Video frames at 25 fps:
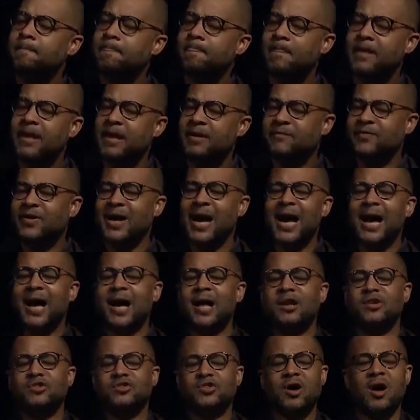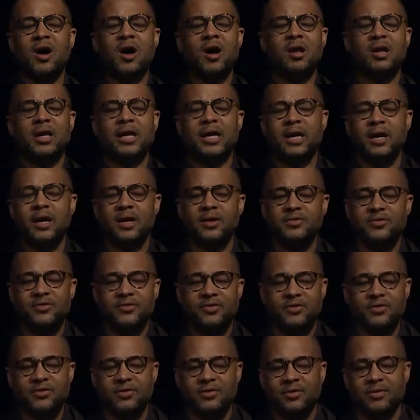if God is calling
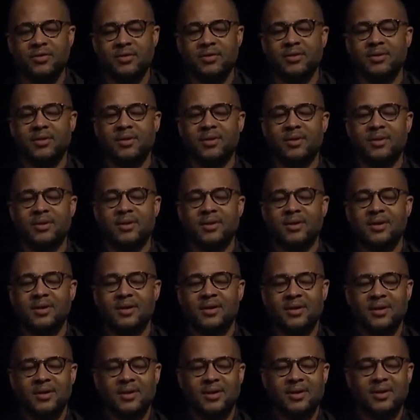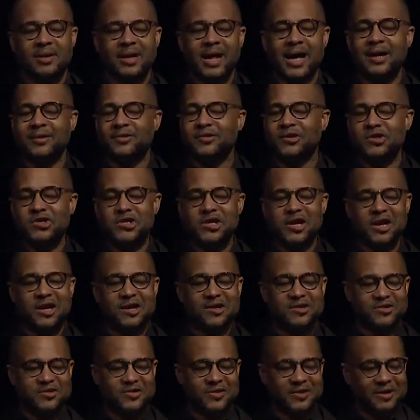us not to
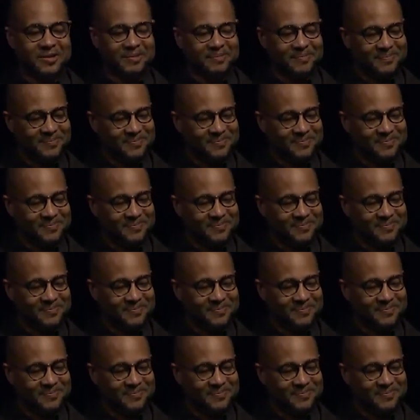change them?